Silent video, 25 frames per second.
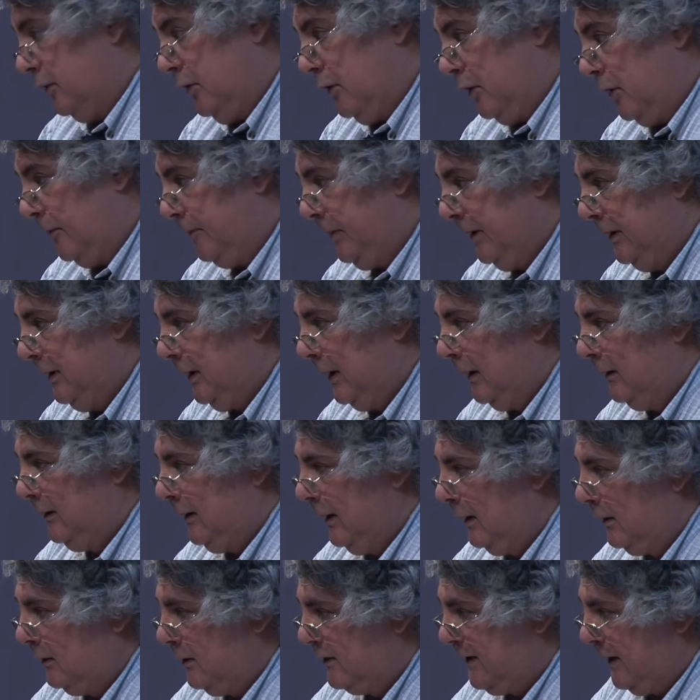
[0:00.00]
Europe, in
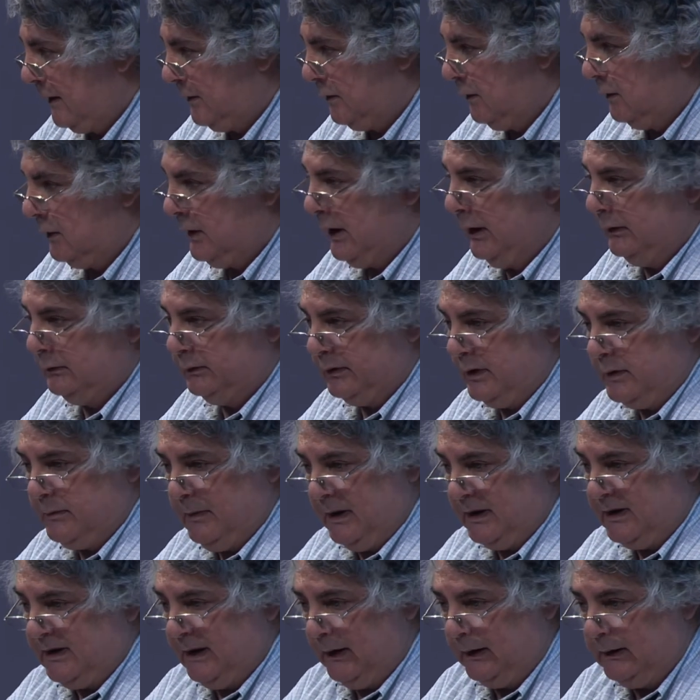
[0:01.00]
Anglo-Saxon countries,
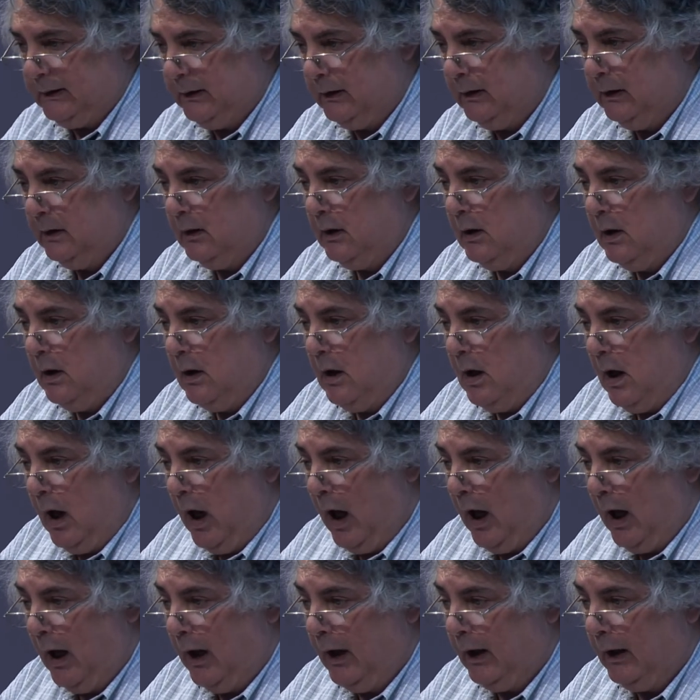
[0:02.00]
much higher,
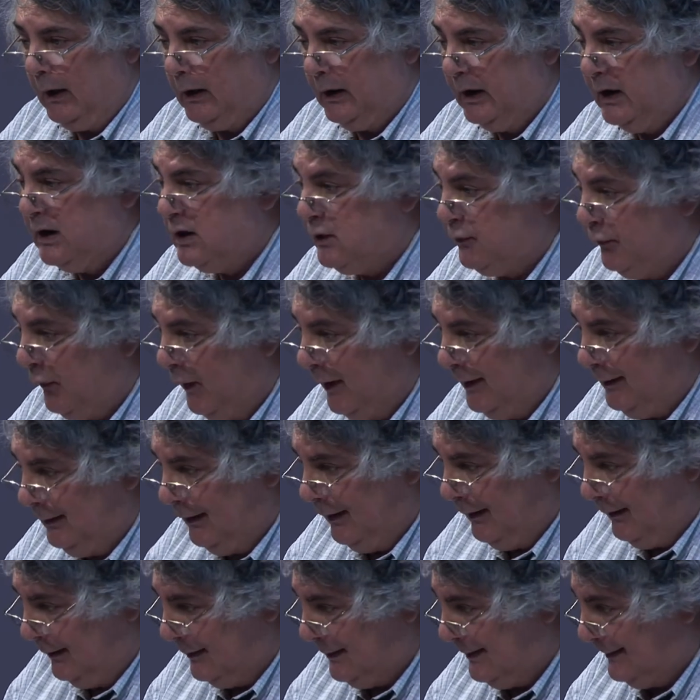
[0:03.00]
is
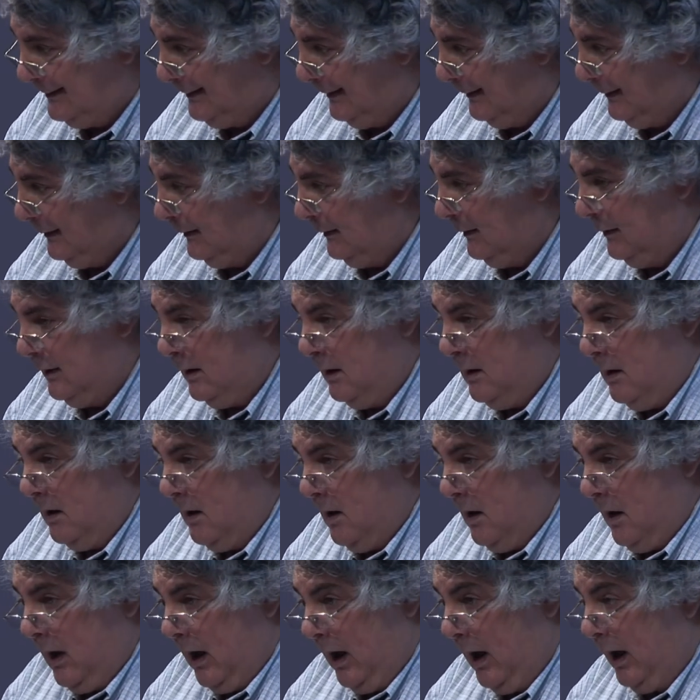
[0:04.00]
financed
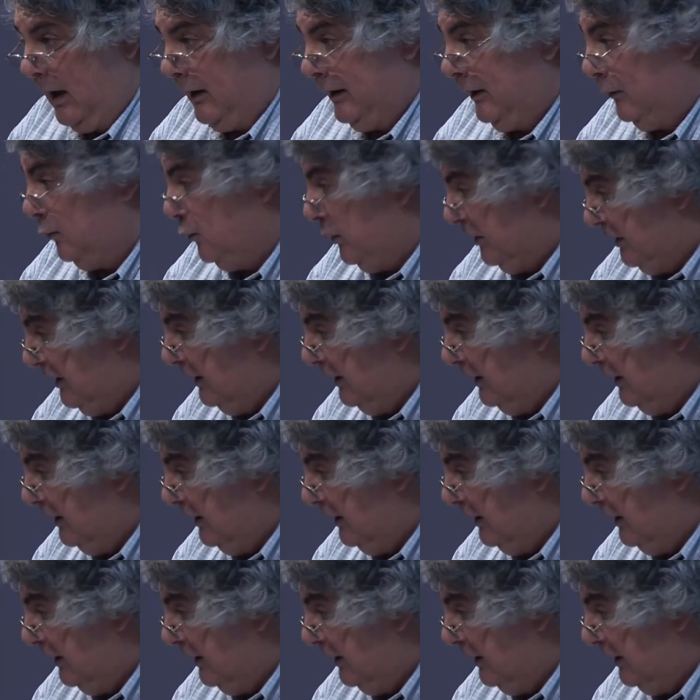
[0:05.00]
with